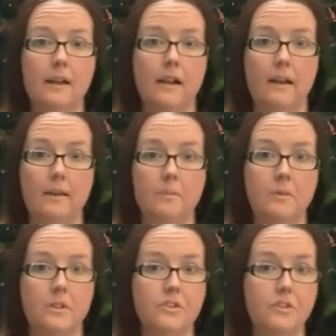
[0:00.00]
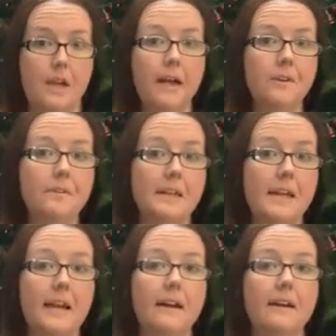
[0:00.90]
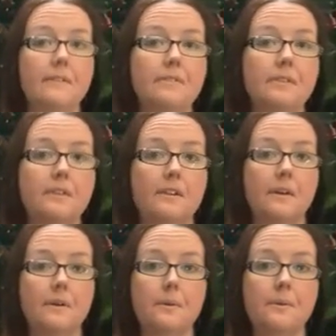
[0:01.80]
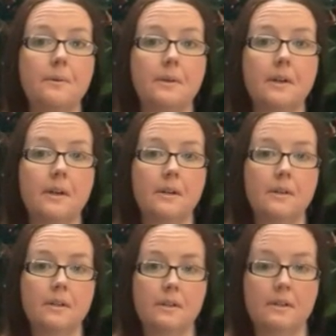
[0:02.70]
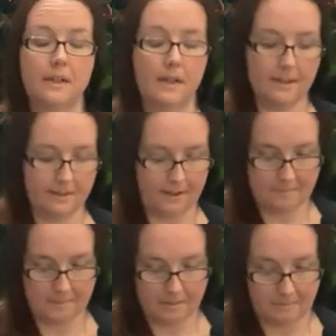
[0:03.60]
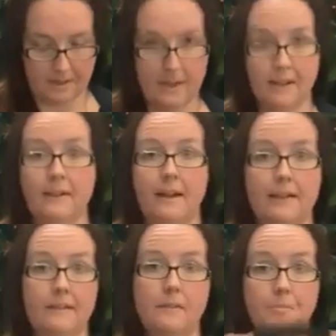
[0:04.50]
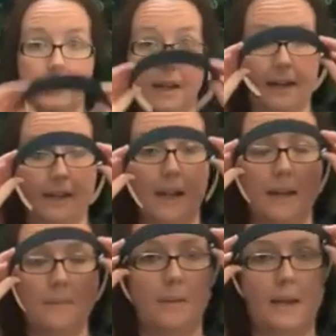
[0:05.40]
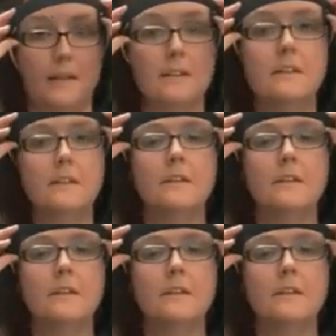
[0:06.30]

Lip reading: which I already have, so I thought maybe a nice black headband